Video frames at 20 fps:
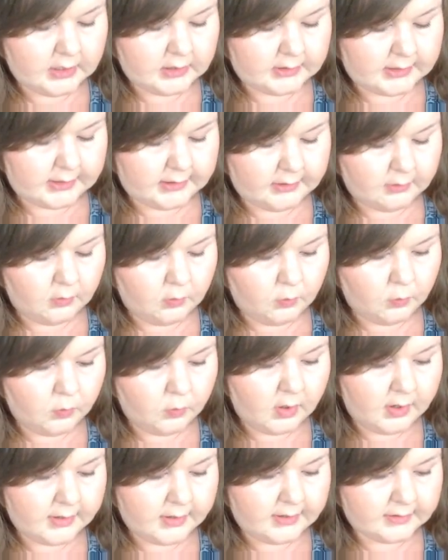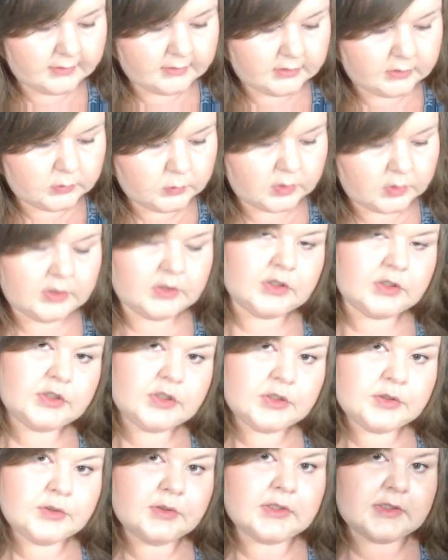Now, what I actually wanted to
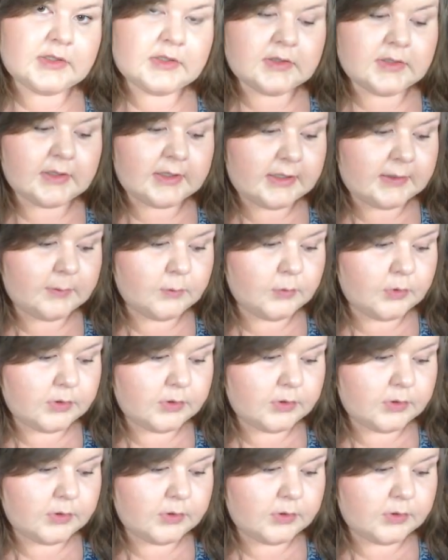do this time